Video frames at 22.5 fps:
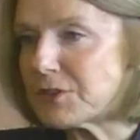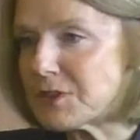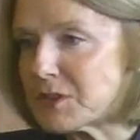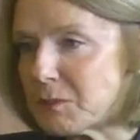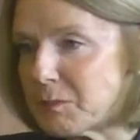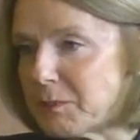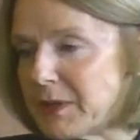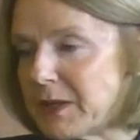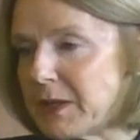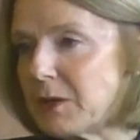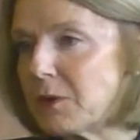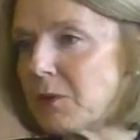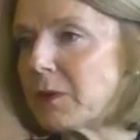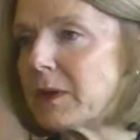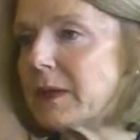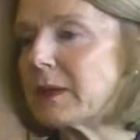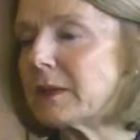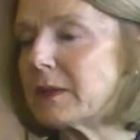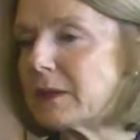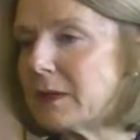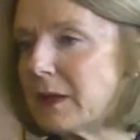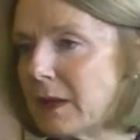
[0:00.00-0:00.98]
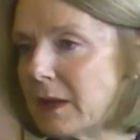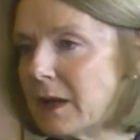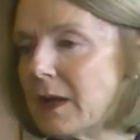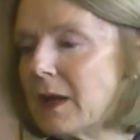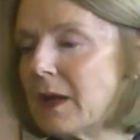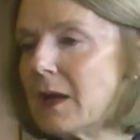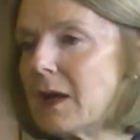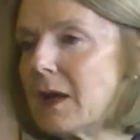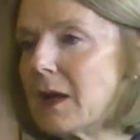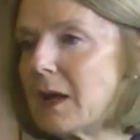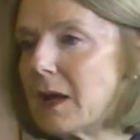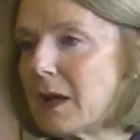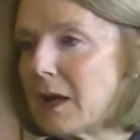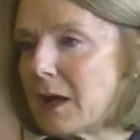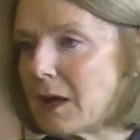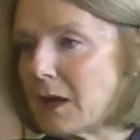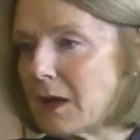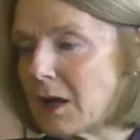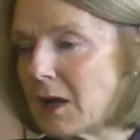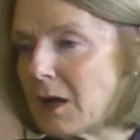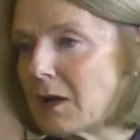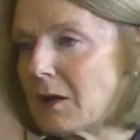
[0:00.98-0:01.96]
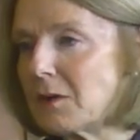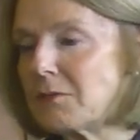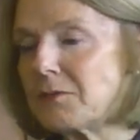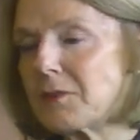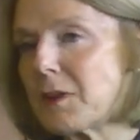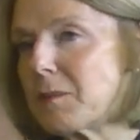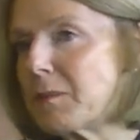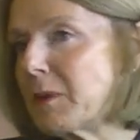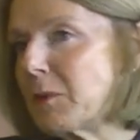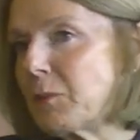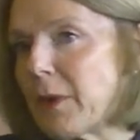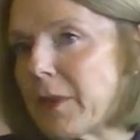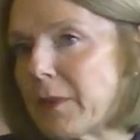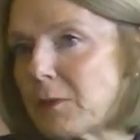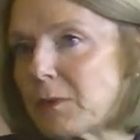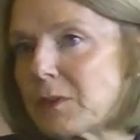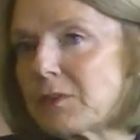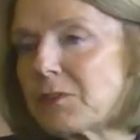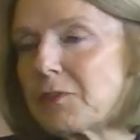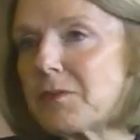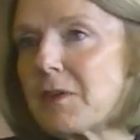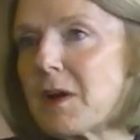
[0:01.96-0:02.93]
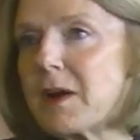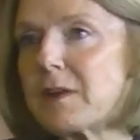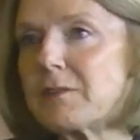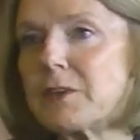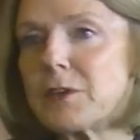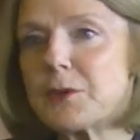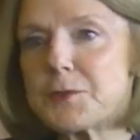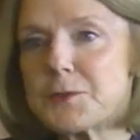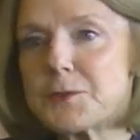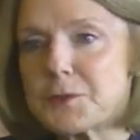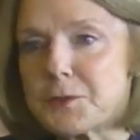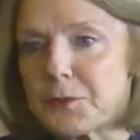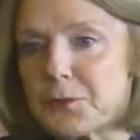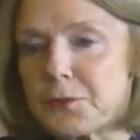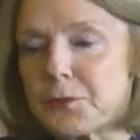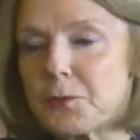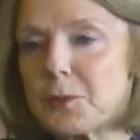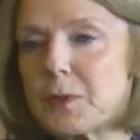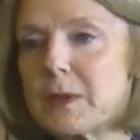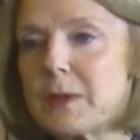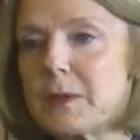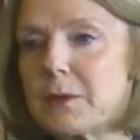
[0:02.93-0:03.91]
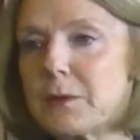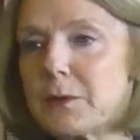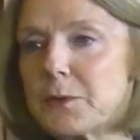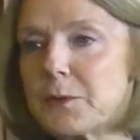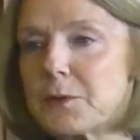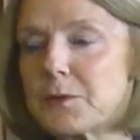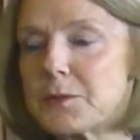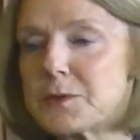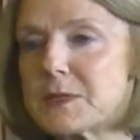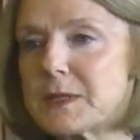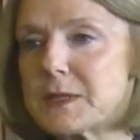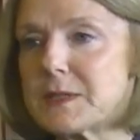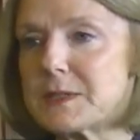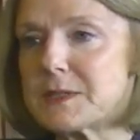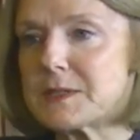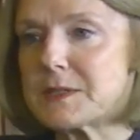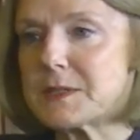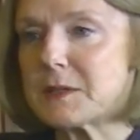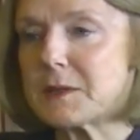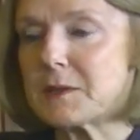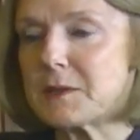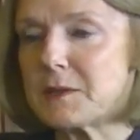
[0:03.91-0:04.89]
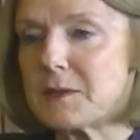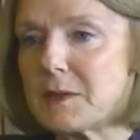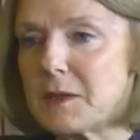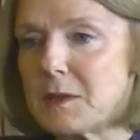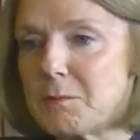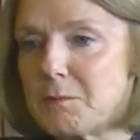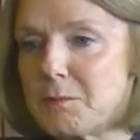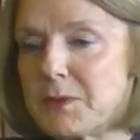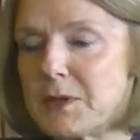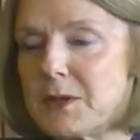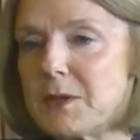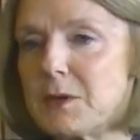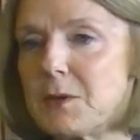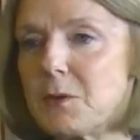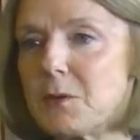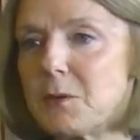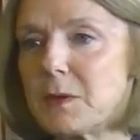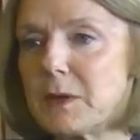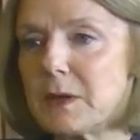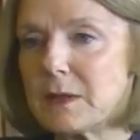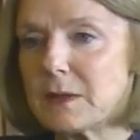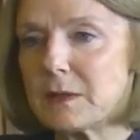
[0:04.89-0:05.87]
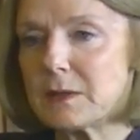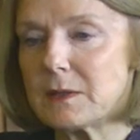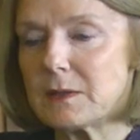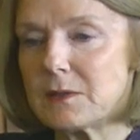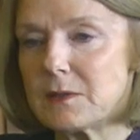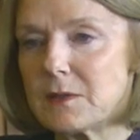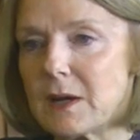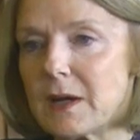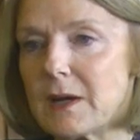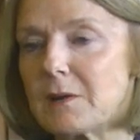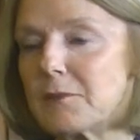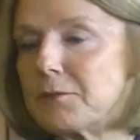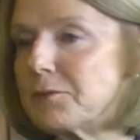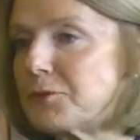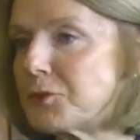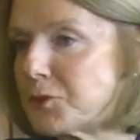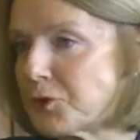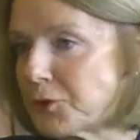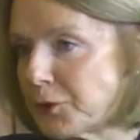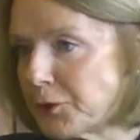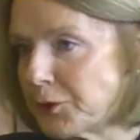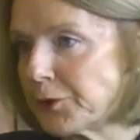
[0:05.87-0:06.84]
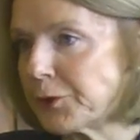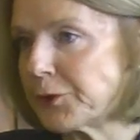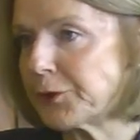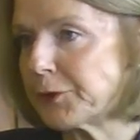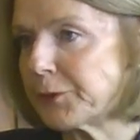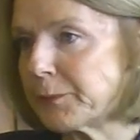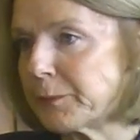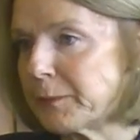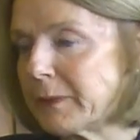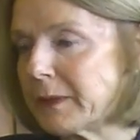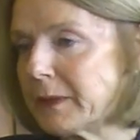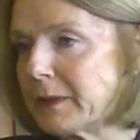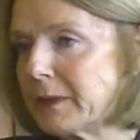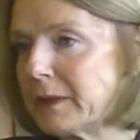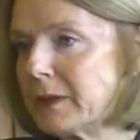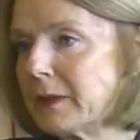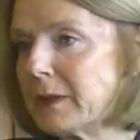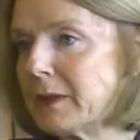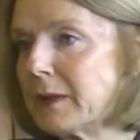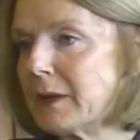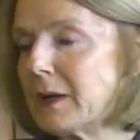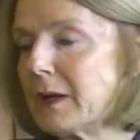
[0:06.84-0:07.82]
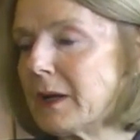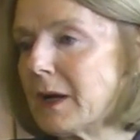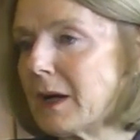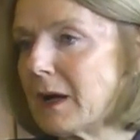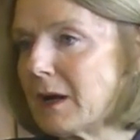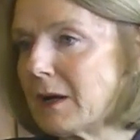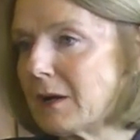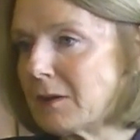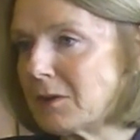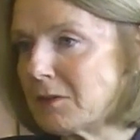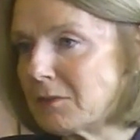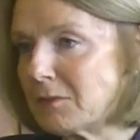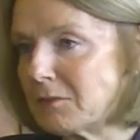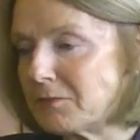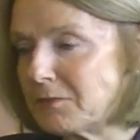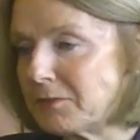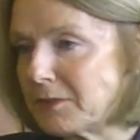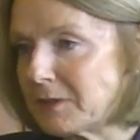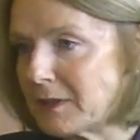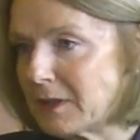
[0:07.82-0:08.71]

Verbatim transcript: just a period, five years, uh, of I mean, whether it's five years or three years, it's the, the period of term of